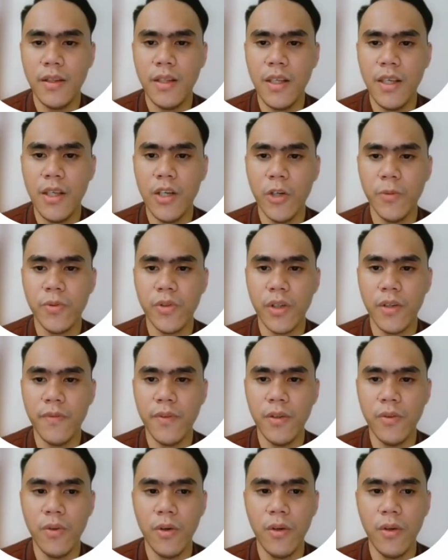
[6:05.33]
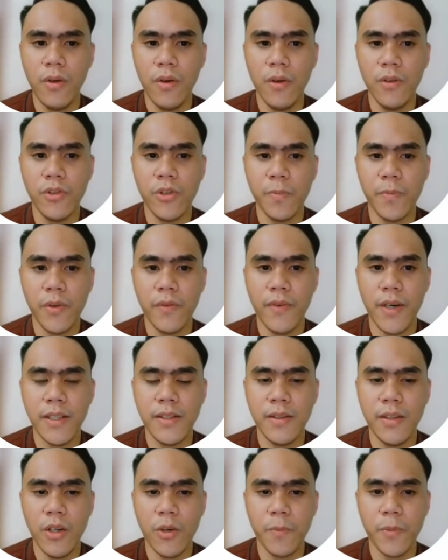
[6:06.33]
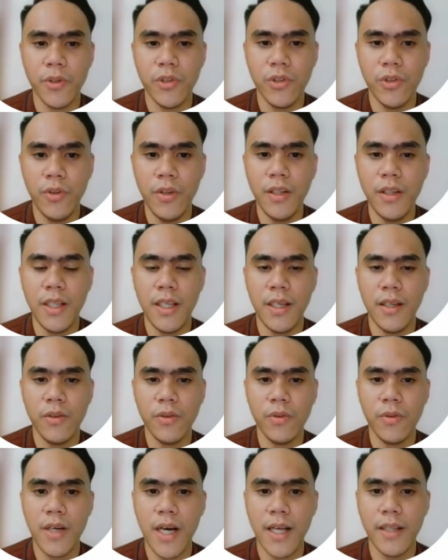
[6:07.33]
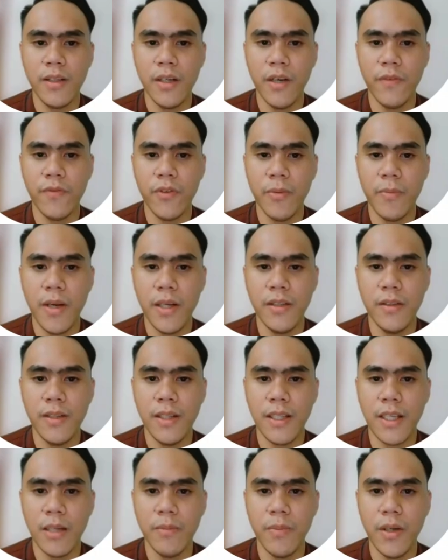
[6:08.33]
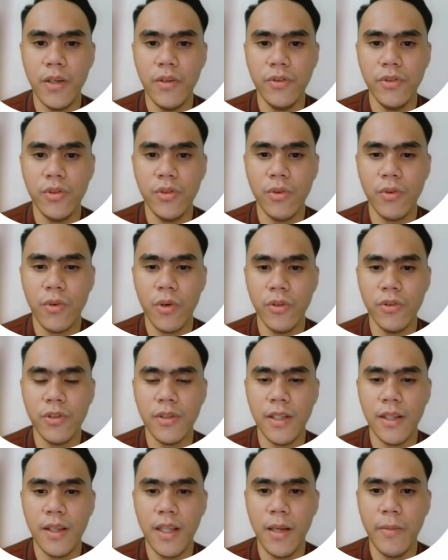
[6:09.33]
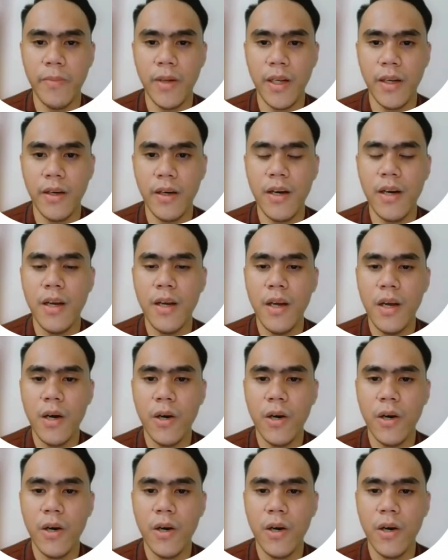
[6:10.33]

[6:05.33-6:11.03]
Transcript: The observer role also provides the opportunity to gather information that can be used to coach the team leader